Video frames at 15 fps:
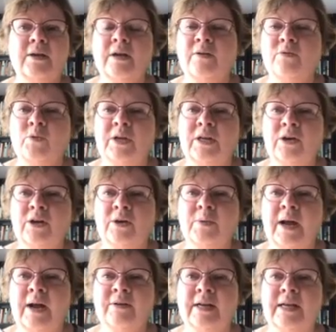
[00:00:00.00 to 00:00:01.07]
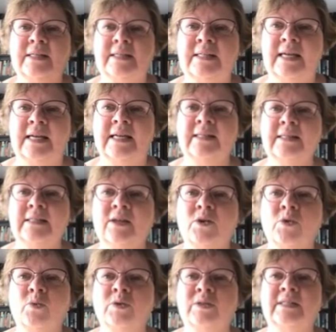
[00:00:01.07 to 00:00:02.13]
If we look around at teens,
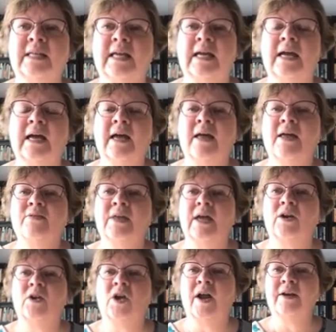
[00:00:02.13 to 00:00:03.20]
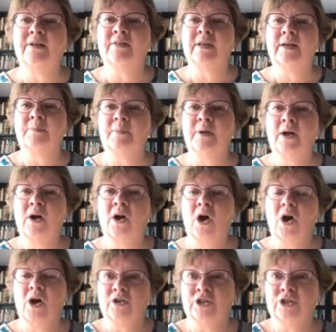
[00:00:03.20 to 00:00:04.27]
we'll see that a lot of them
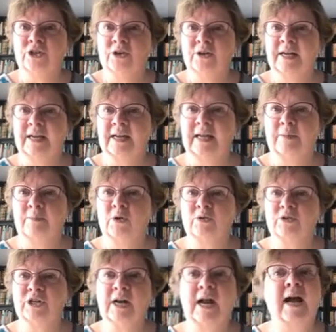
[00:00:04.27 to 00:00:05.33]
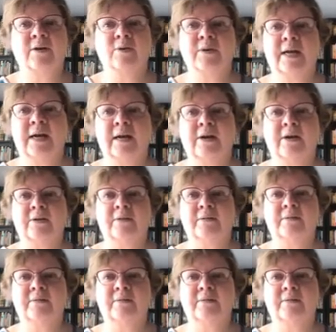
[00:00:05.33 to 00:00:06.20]
are shirking emotion. I don't care.